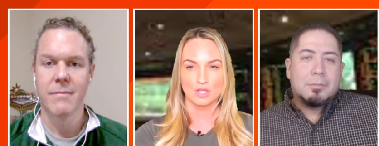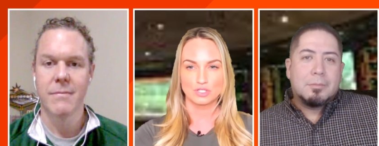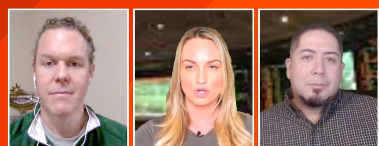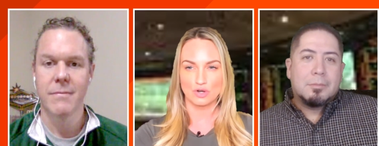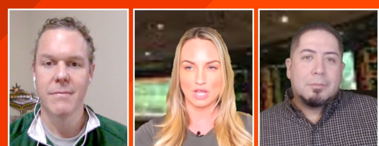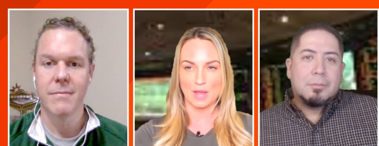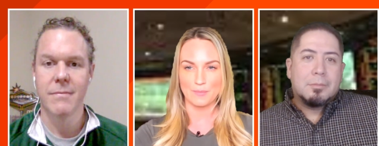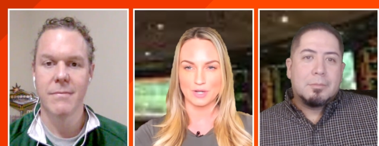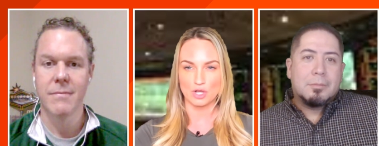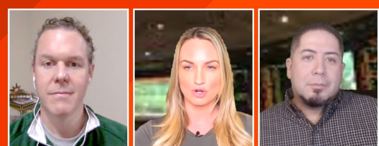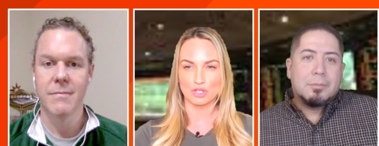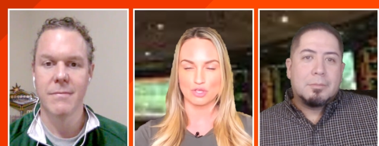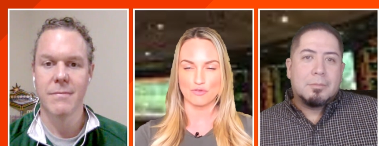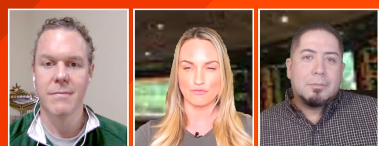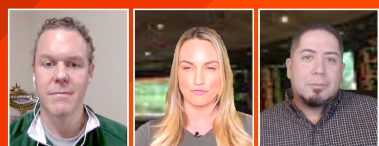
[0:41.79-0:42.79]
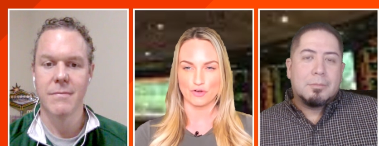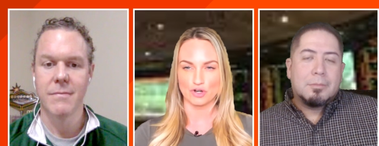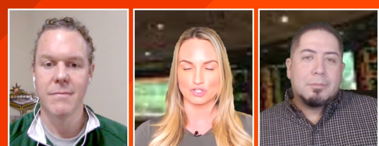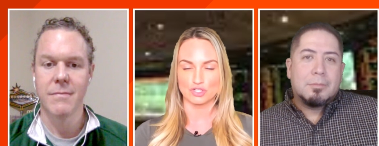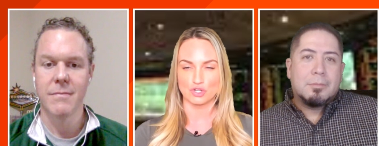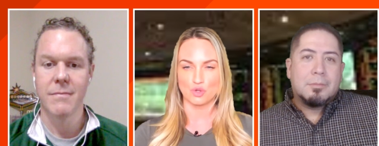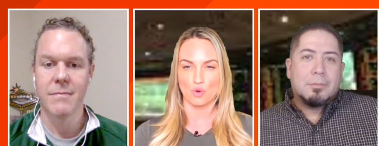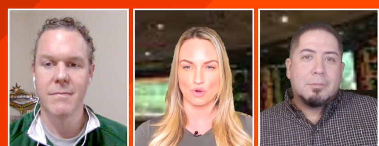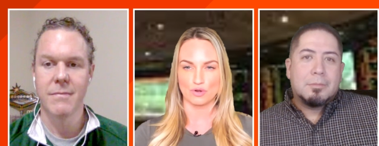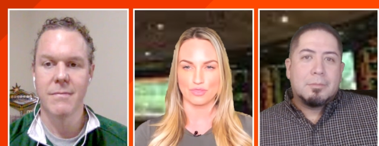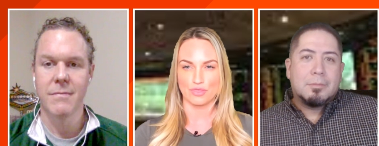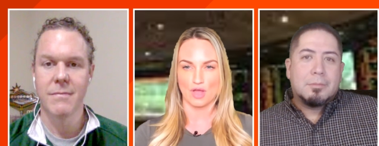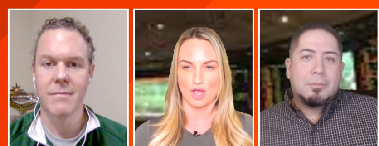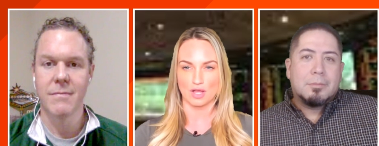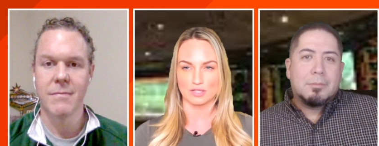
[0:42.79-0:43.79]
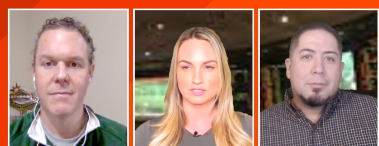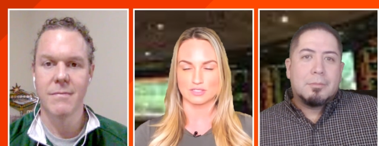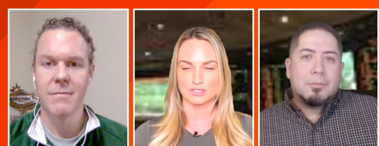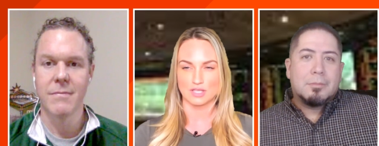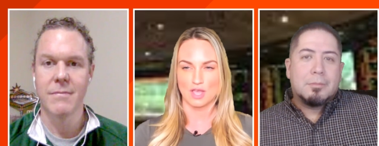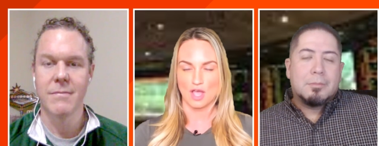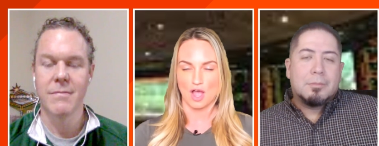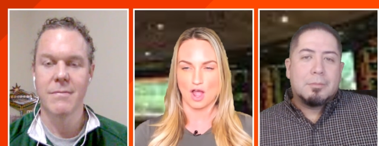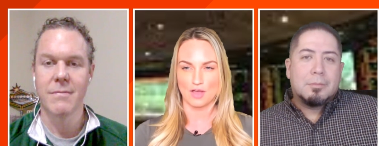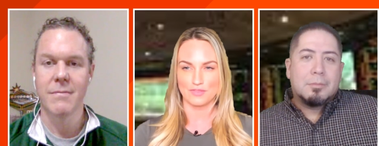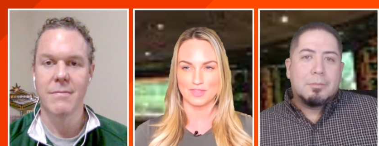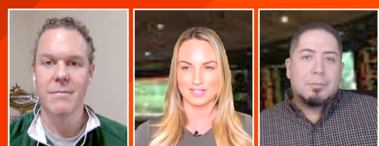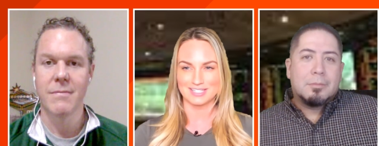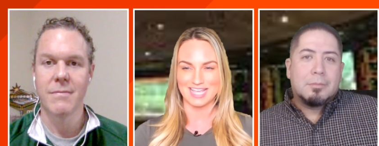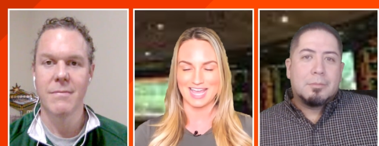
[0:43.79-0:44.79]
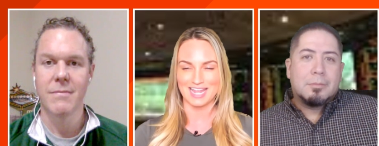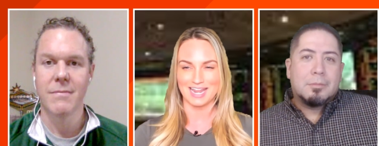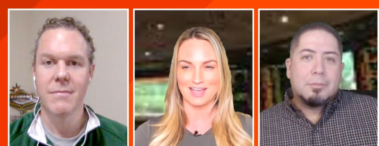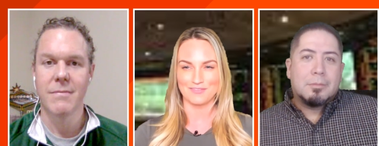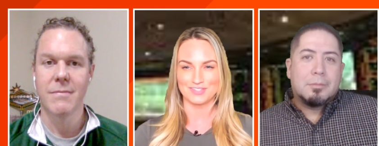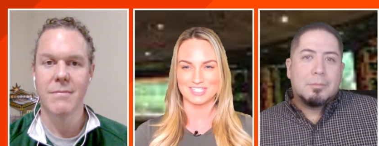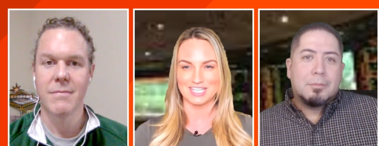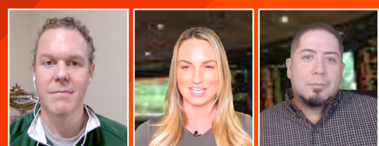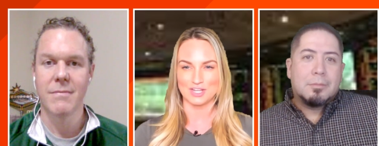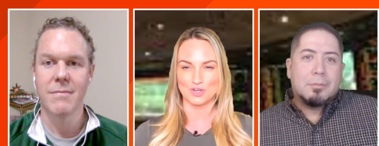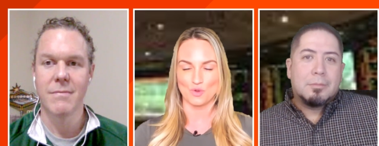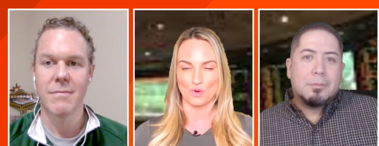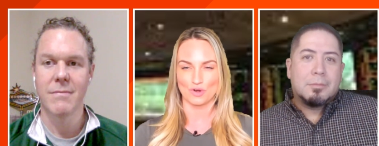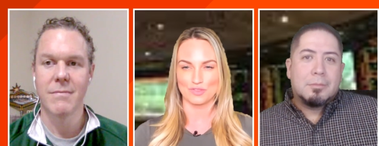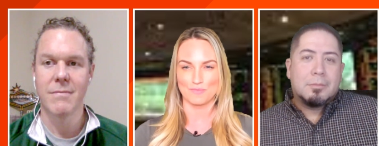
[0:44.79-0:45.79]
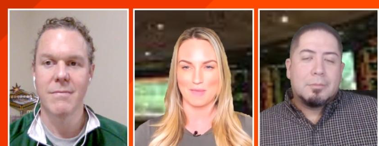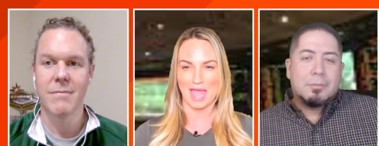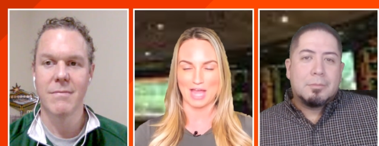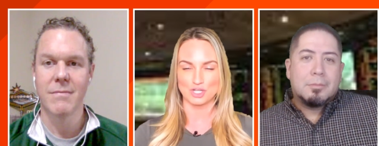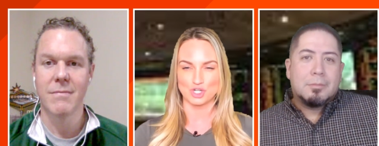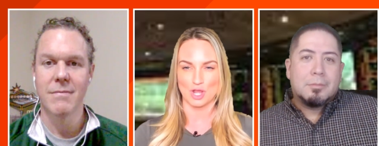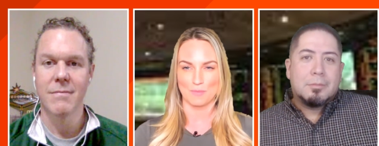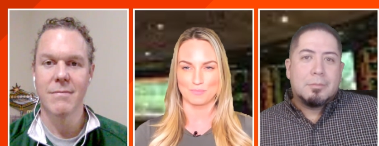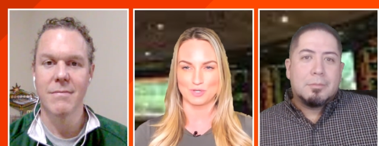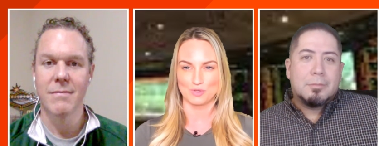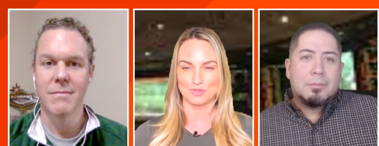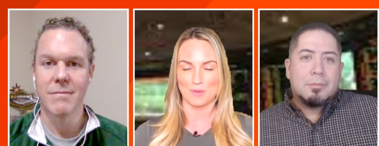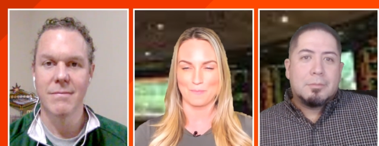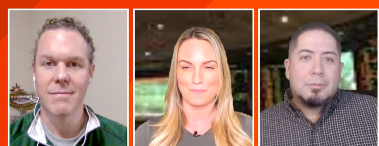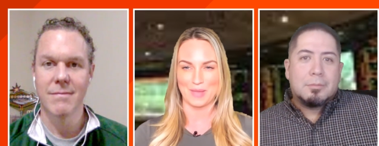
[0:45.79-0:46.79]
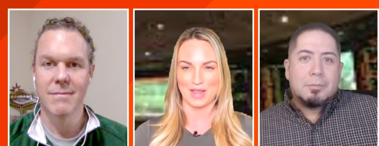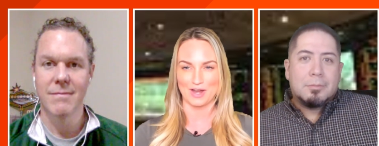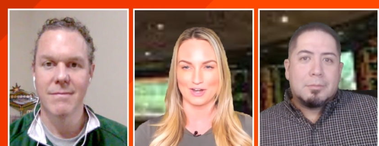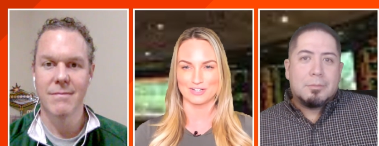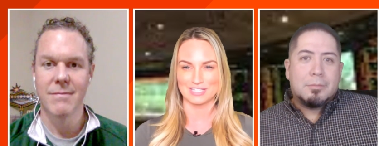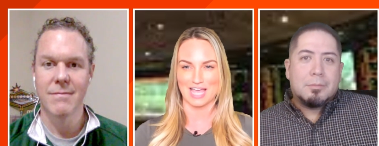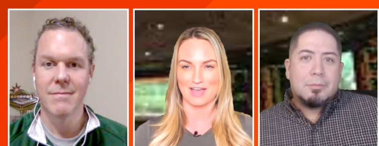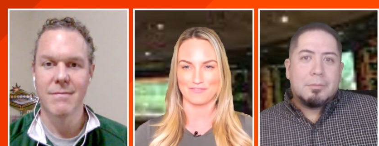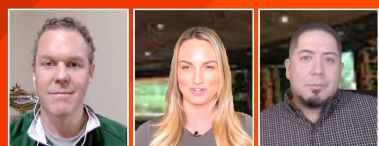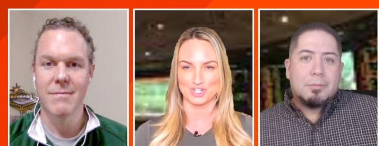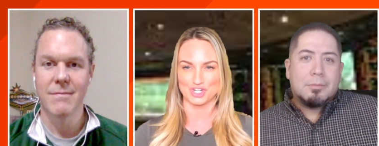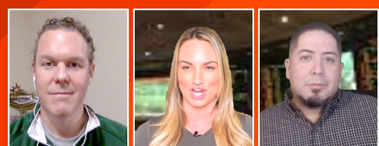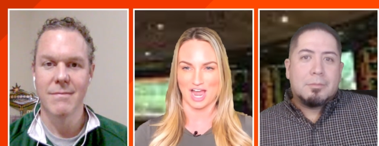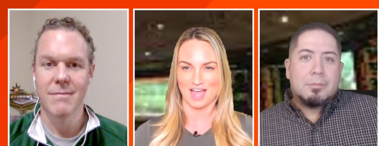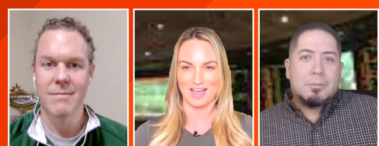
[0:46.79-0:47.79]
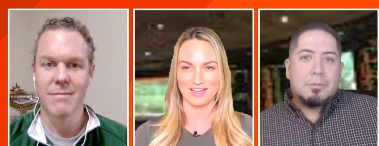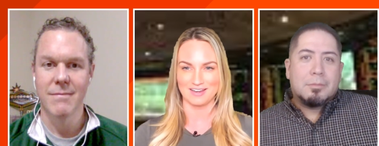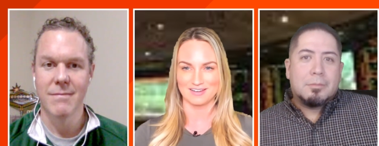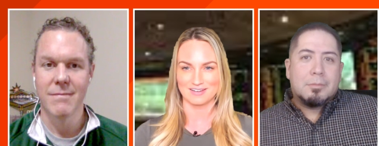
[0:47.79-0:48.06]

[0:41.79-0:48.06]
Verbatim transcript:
Speaker 1: Tony, I'm going to go to you first. Your thoughts on this NFC North matchup. Do the Bears have a shot?